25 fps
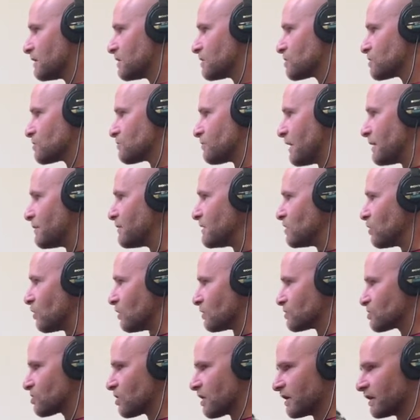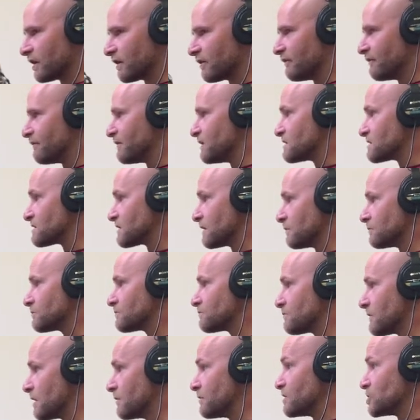Maybe not trying to convince them,
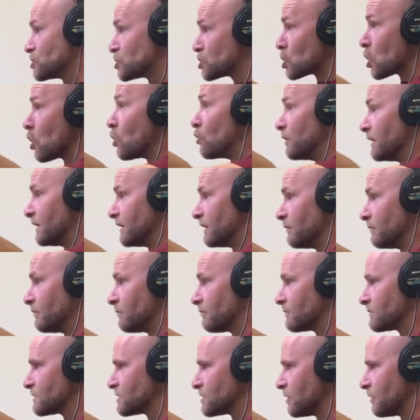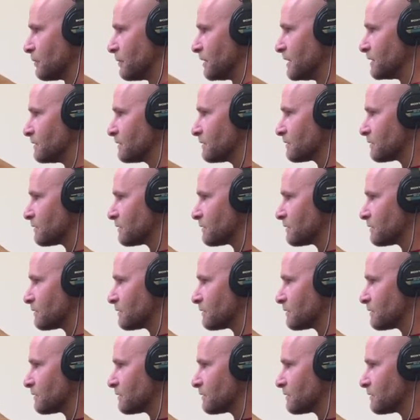maybe showing them. Do you know what I mean?